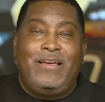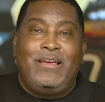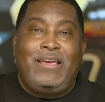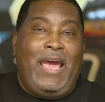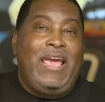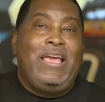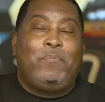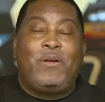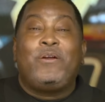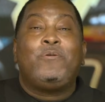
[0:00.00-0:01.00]
Cain
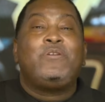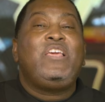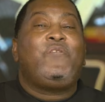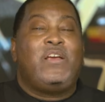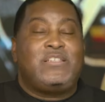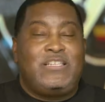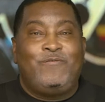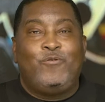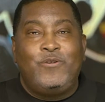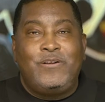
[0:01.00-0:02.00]
played on defense, if
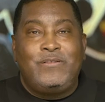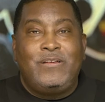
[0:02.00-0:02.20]
would.